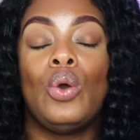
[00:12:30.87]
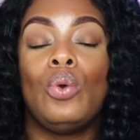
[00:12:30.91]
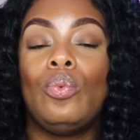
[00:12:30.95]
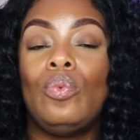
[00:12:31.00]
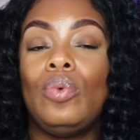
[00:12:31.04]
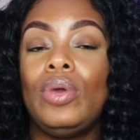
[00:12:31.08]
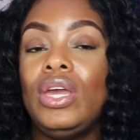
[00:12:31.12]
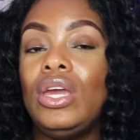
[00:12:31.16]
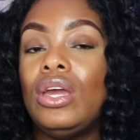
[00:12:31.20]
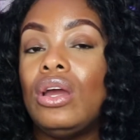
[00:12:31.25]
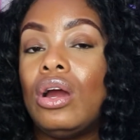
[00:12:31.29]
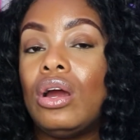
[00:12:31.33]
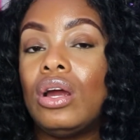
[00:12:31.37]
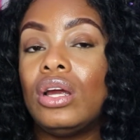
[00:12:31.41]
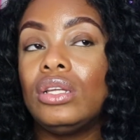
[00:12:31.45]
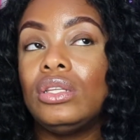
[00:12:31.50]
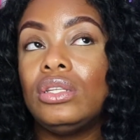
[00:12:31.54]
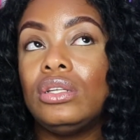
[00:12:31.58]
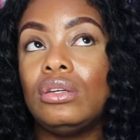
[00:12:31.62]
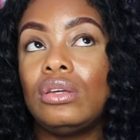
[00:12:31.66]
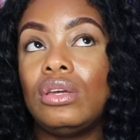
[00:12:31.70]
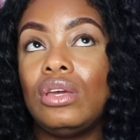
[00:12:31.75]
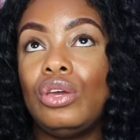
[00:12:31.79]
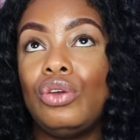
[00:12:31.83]
We are
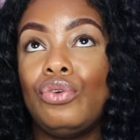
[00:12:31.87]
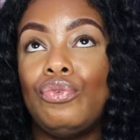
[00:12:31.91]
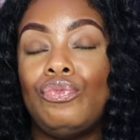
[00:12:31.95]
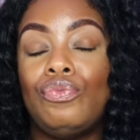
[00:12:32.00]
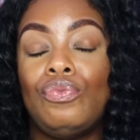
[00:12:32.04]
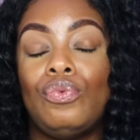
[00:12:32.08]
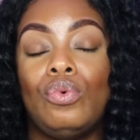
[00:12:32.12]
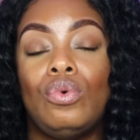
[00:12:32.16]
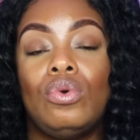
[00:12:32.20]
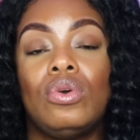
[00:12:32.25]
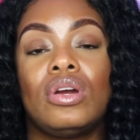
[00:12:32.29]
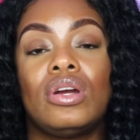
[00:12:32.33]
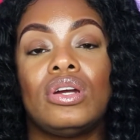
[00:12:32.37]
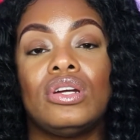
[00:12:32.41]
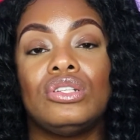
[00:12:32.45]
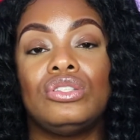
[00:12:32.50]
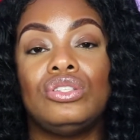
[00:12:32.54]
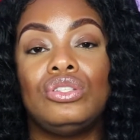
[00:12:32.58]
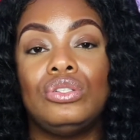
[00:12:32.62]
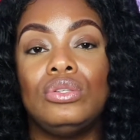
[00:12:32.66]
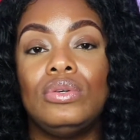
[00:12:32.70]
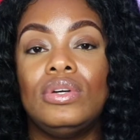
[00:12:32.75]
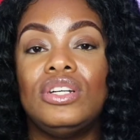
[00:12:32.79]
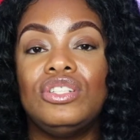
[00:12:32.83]
looking for
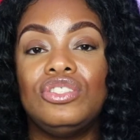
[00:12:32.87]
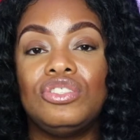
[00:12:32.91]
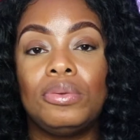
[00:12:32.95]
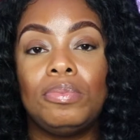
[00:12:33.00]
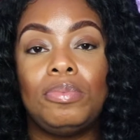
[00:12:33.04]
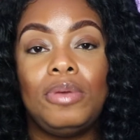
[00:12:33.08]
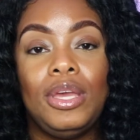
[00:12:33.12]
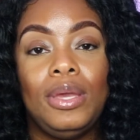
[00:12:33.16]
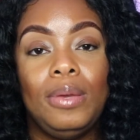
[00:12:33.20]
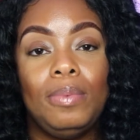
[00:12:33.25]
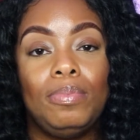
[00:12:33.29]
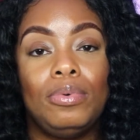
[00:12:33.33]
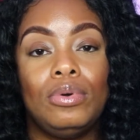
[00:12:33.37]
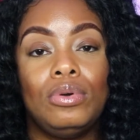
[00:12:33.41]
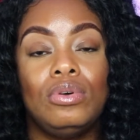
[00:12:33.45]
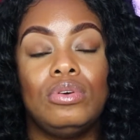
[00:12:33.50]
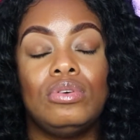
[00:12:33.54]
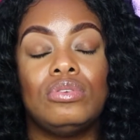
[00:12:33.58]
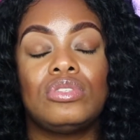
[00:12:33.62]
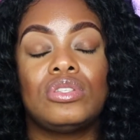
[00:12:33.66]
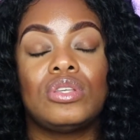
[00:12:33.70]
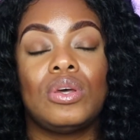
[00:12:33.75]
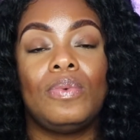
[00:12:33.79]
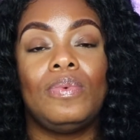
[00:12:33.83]
200
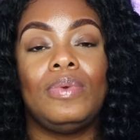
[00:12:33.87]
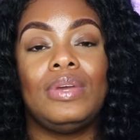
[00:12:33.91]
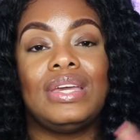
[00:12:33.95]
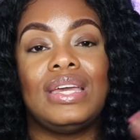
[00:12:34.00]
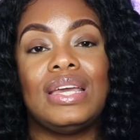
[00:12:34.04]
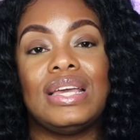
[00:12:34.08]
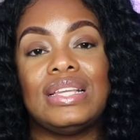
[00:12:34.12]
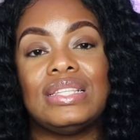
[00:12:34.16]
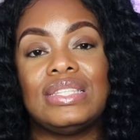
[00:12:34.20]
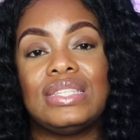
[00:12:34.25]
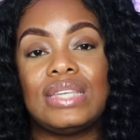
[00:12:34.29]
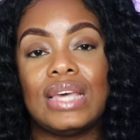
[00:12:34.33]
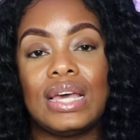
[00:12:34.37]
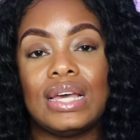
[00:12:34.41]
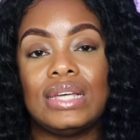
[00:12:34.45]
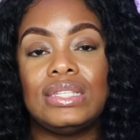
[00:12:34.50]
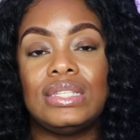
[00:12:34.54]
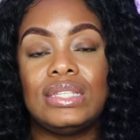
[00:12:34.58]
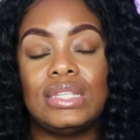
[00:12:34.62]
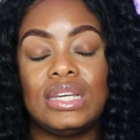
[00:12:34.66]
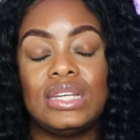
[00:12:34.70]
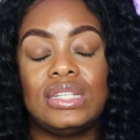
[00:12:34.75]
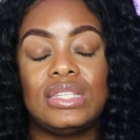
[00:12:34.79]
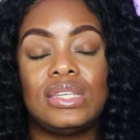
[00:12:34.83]
people so we can
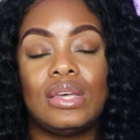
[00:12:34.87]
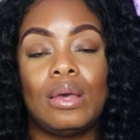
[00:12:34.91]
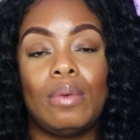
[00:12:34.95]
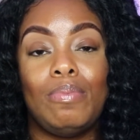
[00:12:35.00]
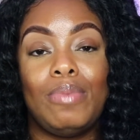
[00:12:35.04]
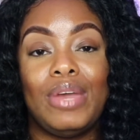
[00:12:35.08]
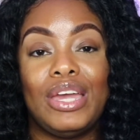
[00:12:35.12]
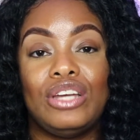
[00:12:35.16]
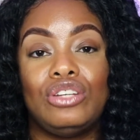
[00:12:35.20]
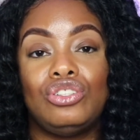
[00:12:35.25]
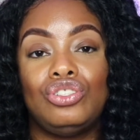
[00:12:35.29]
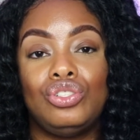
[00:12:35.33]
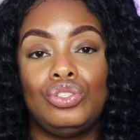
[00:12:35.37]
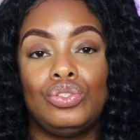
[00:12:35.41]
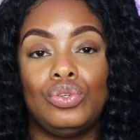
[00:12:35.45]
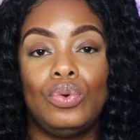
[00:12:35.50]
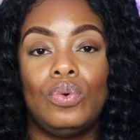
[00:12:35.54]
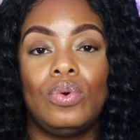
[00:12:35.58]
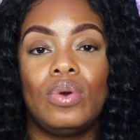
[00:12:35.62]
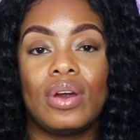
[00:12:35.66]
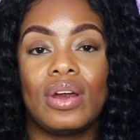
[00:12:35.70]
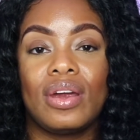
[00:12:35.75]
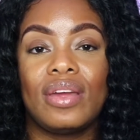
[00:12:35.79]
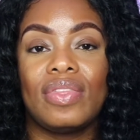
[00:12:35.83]
test it to make
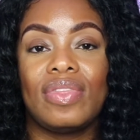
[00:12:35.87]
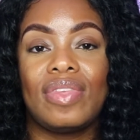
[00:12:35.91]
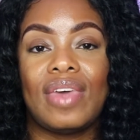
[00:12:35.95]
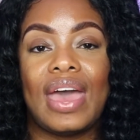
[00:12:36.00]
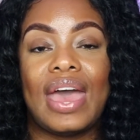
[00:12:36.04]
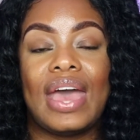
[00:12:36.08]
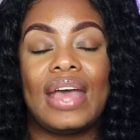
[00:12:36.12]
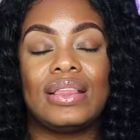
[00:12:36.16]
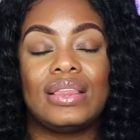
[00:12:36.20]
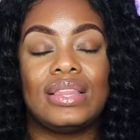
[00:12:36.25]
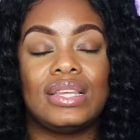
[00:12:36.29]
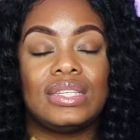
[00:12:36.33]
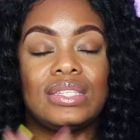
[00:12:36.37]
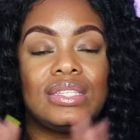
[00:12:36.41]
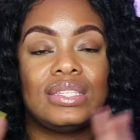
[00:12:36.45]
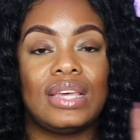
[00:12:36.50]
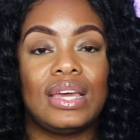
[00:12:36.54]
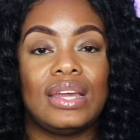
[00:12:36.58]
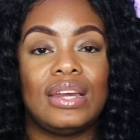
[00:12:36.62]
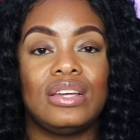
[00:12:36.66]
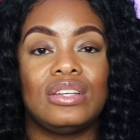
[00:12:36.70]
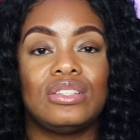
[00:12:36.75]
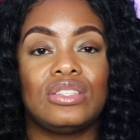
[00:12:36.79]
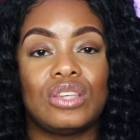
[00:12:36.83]
sure that the
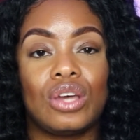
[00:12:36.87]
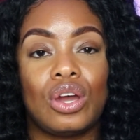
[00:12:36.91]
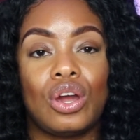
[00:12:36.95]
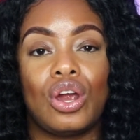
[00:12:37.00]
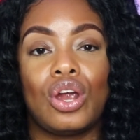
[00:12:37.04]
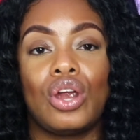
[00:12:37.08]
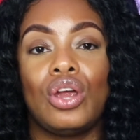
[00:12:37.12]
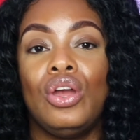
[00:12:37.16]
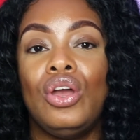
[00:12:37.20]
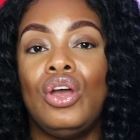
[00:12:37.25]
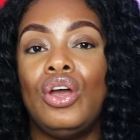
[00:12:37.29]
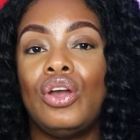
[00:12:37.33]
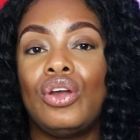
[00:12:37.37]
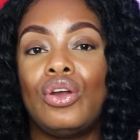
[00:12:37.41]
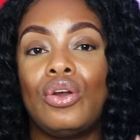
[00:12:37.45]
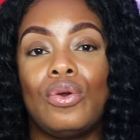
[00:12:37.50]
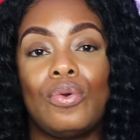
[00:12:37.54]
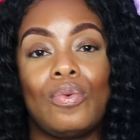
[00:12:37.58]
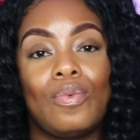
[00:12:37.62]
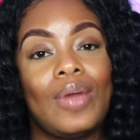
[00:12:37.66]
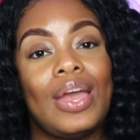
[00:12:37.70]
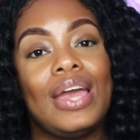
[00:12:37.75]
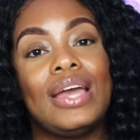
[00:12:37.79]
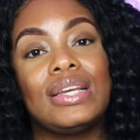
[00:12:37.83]
settings are
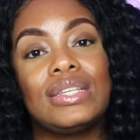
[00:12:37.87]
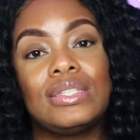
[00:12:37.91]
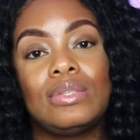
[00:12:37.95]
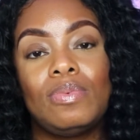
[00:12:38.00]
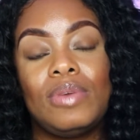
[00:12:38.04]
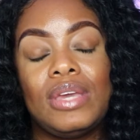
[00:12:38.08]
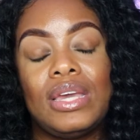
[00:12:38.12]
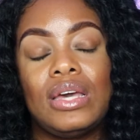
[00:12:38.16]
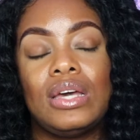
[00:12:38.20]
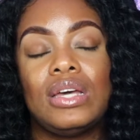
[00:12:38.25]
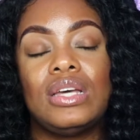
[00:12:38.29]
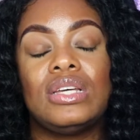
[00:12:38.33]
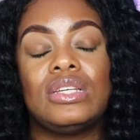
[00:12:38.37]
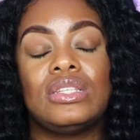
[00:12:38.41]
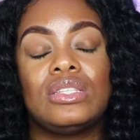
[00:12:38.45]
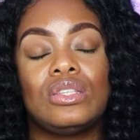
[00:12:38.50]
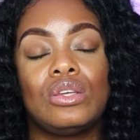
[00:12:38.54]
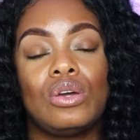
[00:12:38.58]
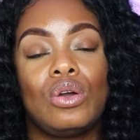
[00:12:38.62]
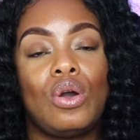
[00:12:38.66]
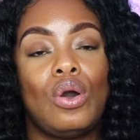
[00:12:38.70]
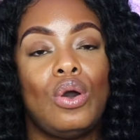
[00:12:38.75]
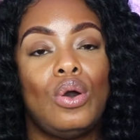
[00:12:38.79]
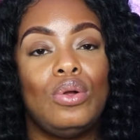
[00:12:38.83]
correct, because
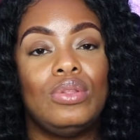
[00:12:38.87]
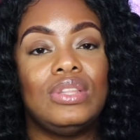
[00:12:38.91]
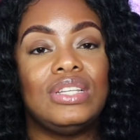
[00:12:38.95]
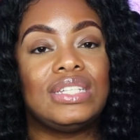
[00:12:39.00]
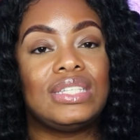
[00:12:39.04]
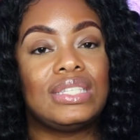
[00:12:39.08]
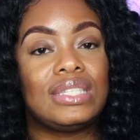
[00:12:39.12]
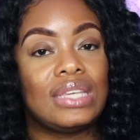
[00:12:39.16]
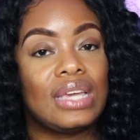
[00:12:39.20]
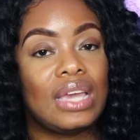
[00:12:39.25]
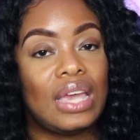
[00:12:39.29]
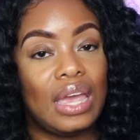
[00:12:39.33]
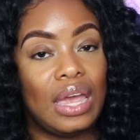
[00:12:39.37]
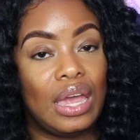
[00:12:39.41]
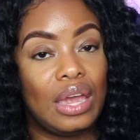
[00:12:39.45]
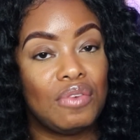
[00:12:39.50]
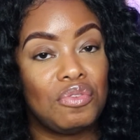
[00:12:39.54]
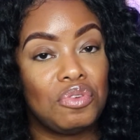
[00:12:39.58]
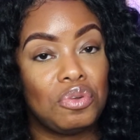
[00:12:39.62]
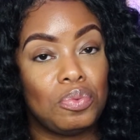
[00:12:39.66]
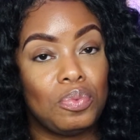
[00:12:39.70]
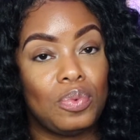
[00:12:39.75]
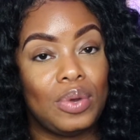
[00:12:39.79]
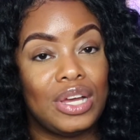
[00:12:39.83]
the goal is to get
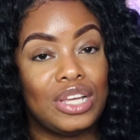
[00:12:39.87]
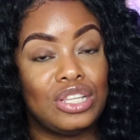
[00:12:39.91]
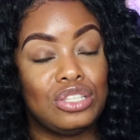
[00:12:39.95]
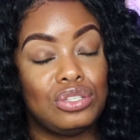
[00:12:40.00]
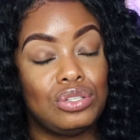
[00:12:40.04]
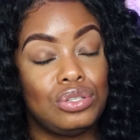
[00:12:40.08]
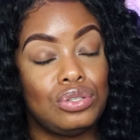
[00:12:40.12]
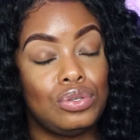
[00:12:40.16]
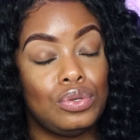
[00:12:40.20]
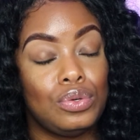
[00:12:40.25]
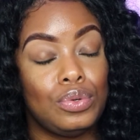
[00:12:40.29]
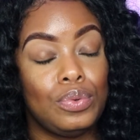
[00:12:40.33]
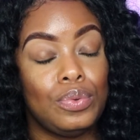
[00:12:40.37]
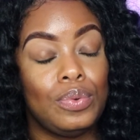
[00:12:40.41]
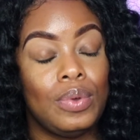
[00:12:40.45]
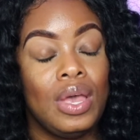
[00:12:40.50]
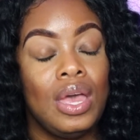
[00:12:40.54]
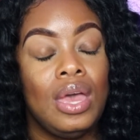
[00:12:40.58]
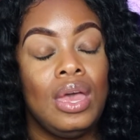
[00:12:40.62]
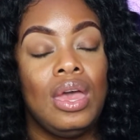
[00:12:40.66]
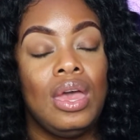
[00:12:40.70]
everyone to